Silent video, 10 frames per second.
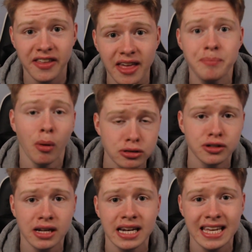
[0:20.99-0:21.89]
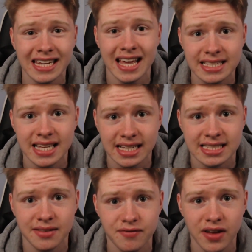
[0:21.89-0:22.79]
They bottled a lead against
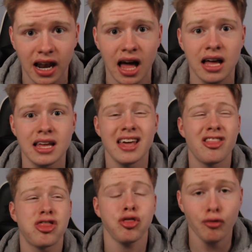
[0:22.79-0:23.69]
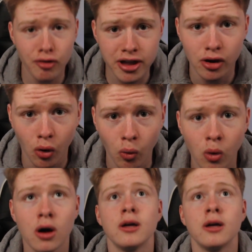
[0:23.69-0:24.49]
Aston Villa, 3-3.